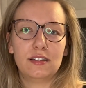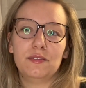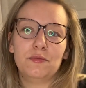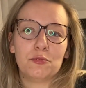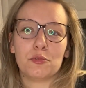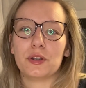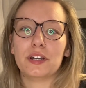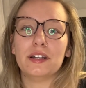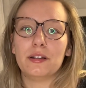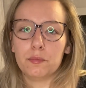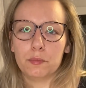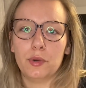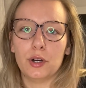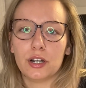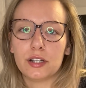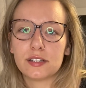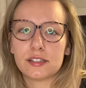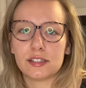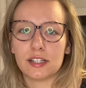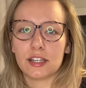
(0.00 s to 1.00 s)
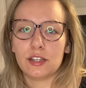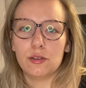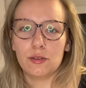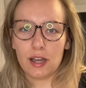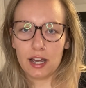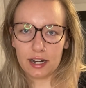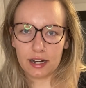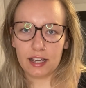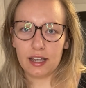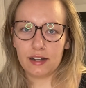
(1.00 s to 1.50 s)
reading books, like you
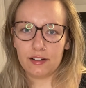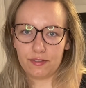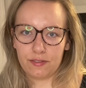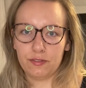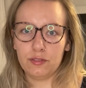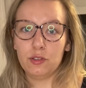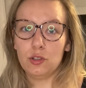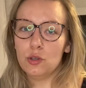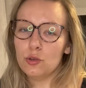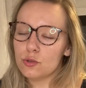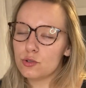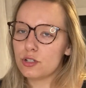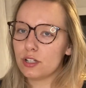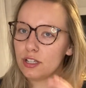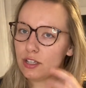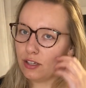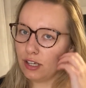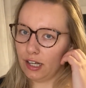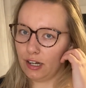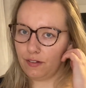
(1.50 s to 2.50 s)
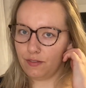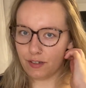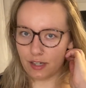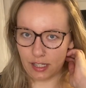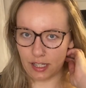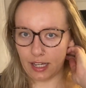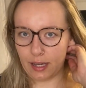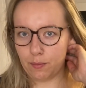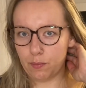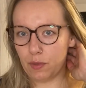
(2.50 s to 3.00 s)
kind of get a
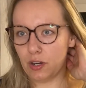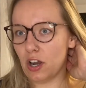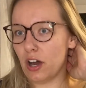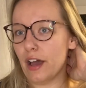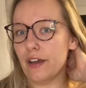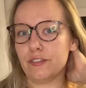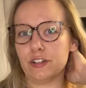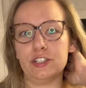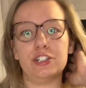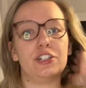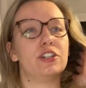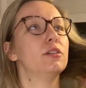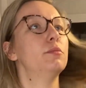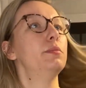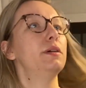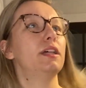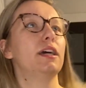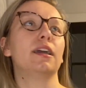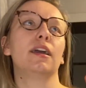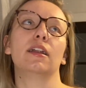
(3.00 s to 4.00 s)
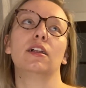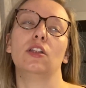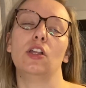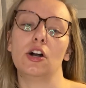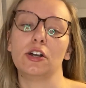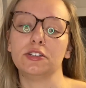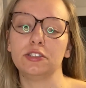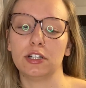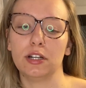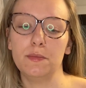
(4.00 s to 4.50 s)
feeling, but not every turn, but like in a
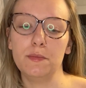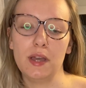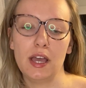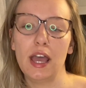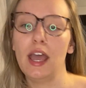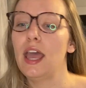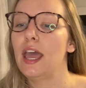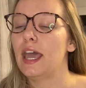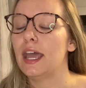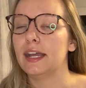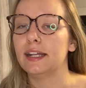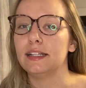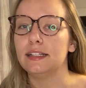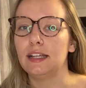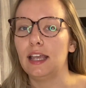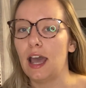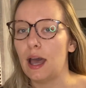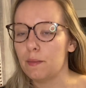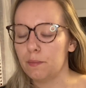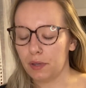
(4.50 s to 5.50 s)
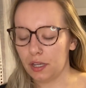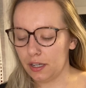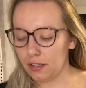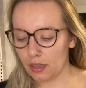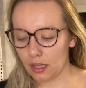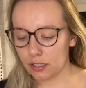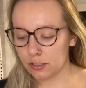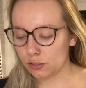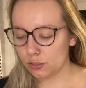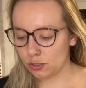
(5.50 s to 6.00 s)
long term, it kept me
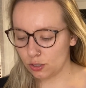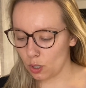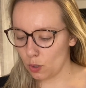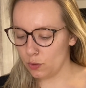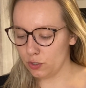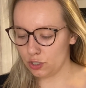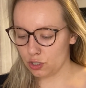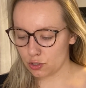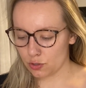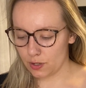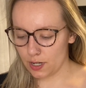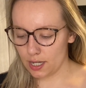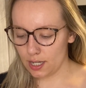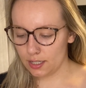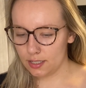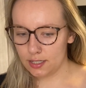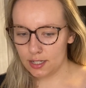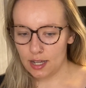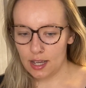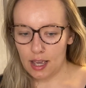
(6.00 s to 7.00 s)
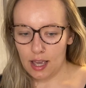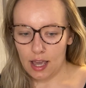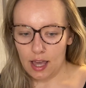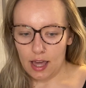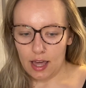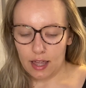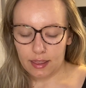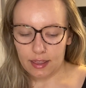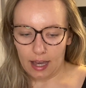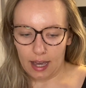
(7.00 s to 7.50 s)
like so intrigued
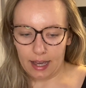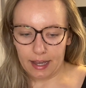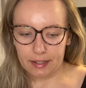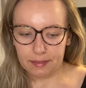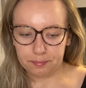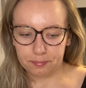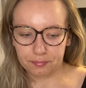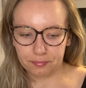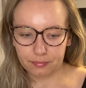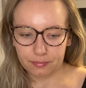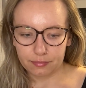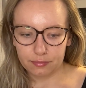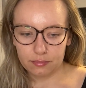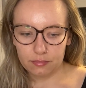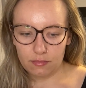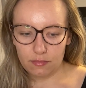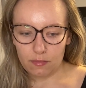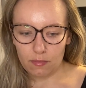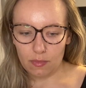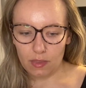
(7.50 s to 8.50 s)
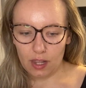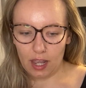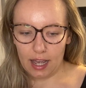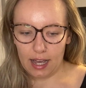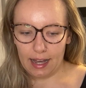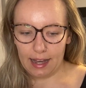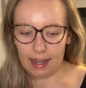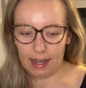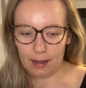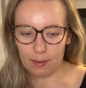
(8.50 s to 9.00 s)
that
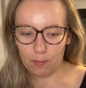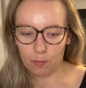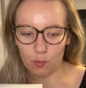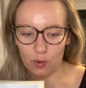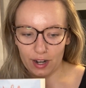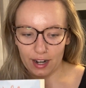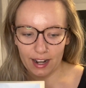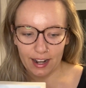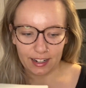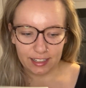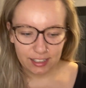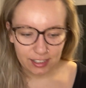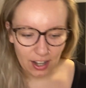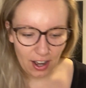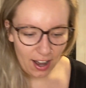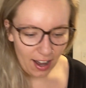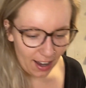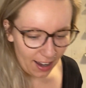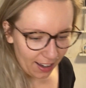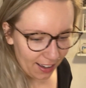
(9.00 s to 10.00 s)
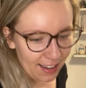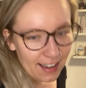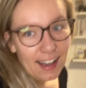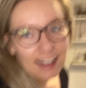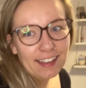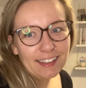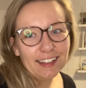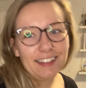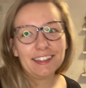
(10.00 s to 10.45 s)
when I saw that